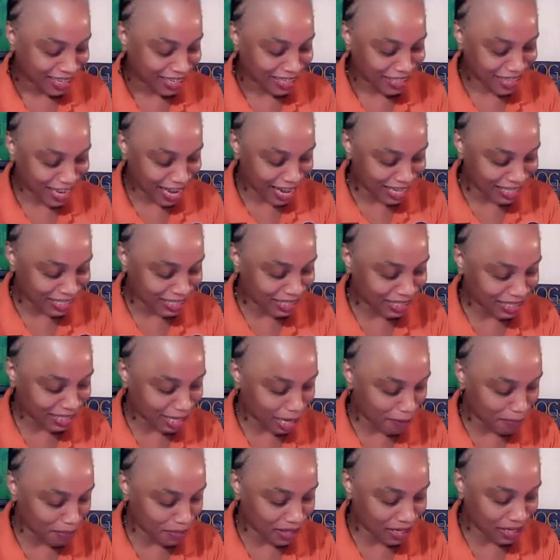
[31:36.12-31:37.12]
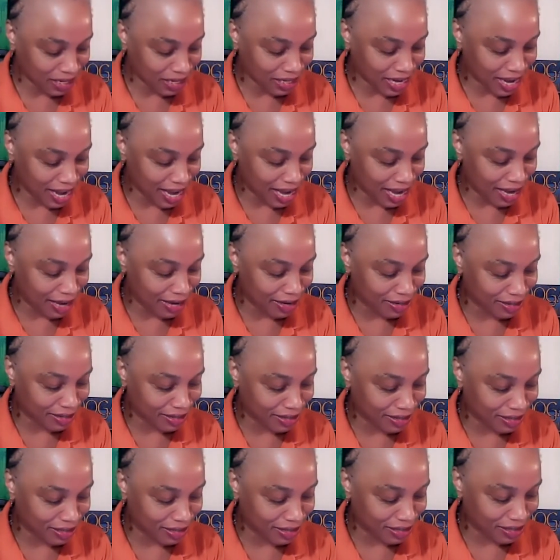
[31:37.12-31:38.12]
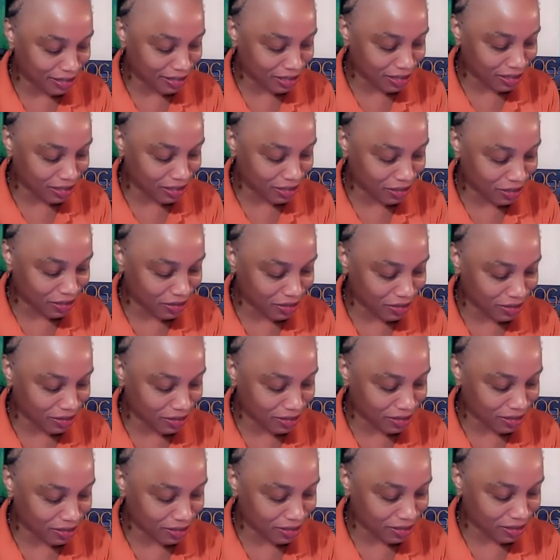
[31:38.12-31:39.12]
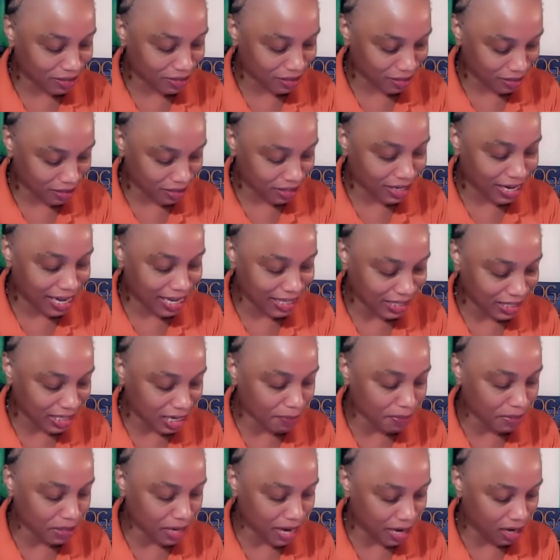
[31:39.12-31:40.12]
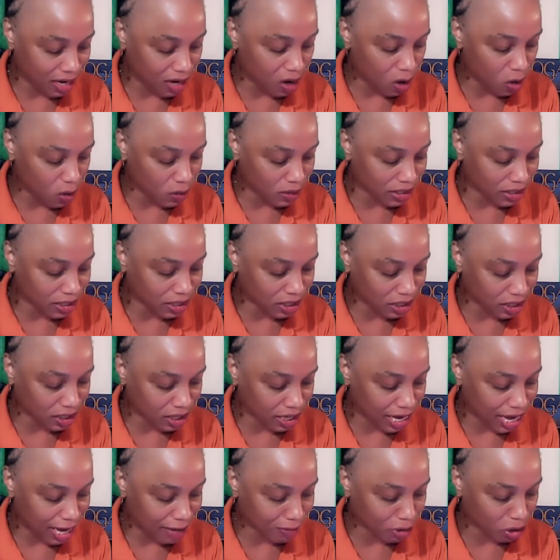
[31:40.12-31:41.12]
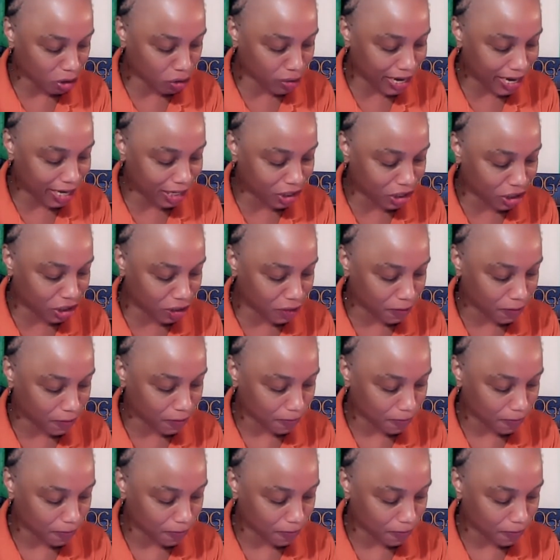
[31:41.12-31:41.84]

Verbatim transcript: That's something that it's a nightmare. That's something that goes into abstraction.